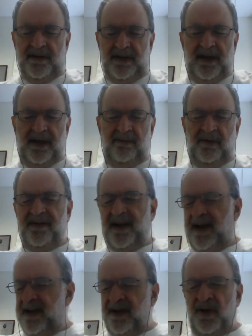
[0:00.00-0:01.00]
and we've
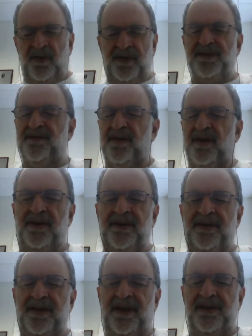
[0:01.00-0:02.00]
kind of known this for
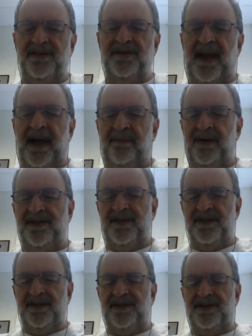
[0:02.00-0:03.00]
100 years,
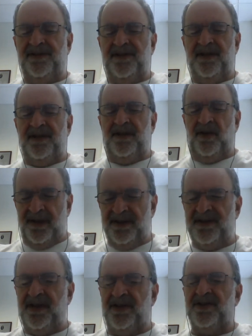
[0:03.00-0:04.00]
damages human
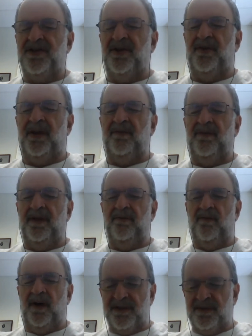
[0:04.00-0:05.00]
tissue, and we
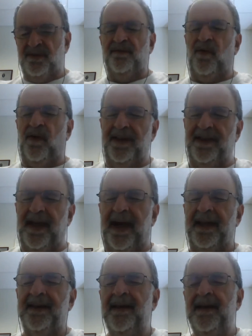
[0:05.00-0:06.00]
want to avoid
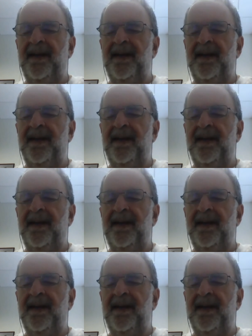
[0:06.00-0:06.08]
that.